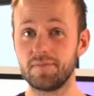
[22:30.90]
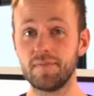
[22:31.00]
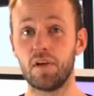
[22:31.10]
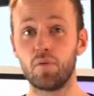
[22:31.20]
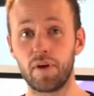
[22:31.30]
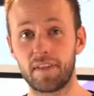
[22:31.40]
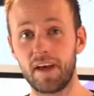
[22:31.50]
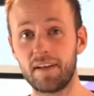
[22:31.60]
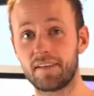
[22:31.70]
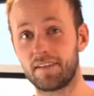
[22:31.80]
With
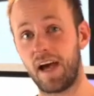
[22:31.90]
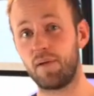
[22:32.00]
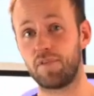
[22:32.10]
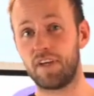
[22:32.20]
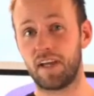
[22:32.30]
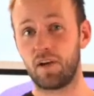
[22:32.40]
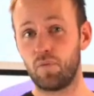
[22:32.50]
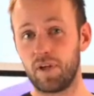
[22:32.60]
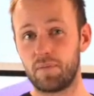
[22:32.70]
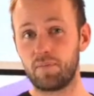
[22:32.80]
that, I'm checking
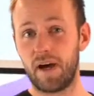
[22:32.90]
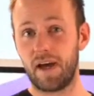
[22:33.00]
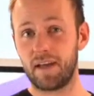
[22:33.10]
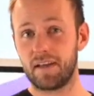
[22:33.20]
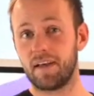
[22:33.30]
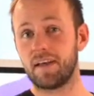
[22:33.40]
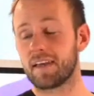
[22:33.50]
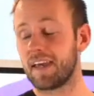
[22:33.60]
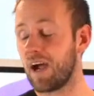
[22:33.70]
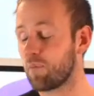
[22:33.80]
with my
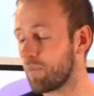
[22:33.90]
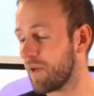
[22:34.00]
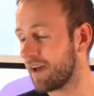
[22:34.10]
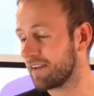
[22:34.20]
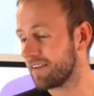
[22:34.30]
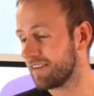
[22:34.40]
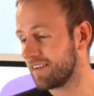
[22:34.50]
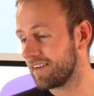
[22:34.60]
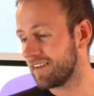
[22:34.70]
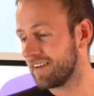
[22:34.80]
cameraman
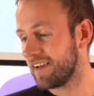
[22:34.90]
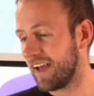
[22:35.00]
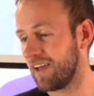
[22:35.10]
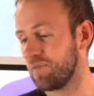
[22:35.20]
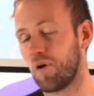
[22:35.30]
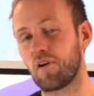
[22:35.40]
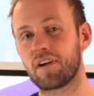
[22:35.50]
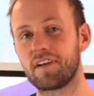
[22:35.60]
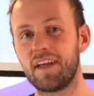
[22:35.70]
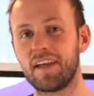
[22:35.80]
and
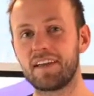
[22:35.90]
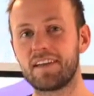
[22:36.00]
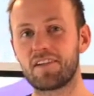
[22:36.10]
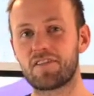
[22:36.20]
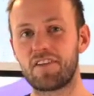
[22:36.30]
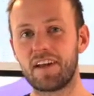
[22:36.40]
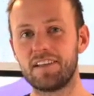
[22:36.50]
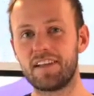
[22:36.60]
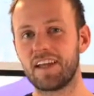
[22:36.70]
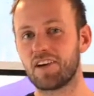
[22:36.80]
marketing and dear friend
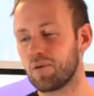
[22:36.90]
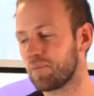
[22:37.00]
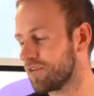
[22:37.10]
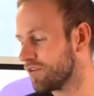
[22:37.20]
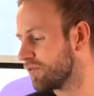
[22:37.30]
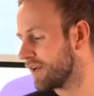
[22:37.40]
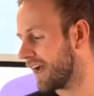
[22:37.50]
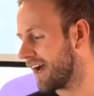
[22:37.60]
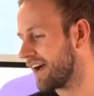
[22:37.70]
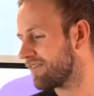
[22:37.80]
Jacob. Do we
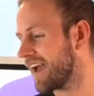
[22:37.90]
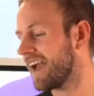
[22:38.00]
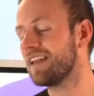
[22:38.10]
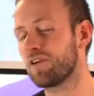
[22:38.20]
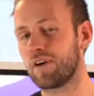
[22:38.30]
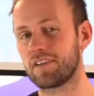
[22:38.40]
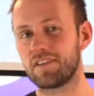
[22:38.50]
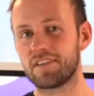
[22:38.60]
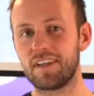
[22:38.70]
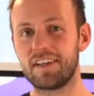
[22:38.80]
have any
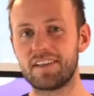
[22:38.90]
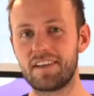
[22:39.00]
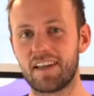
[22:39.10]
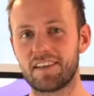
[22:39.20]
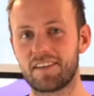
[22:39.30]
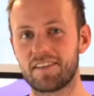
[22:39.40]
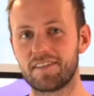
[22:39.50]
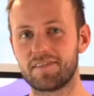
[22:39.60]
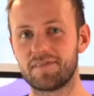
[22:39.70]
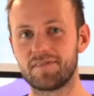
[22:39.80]
questions in the chat?
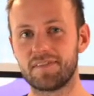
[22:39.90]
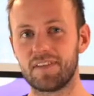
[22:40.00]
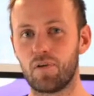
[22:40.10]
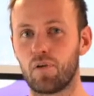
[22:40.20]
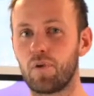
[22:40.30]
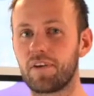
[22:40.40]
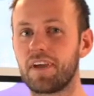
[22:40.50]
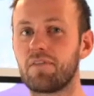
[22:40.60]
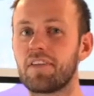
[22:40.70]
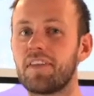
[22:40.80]
Or was
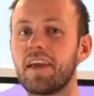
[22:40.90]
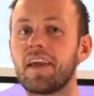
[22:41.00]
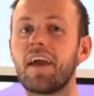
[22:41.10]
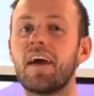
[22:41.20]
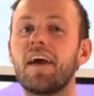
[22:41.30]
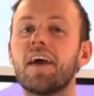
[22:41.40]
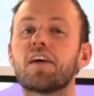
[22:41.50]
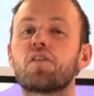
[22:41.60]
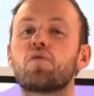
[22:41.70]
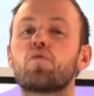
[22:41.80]
everything
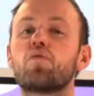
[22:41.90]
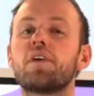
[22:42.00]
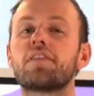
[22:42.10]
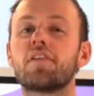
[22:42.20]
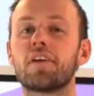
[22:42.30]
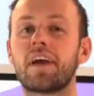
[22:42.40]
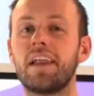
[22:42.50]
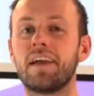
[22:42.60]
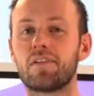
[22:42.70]
crystal clear?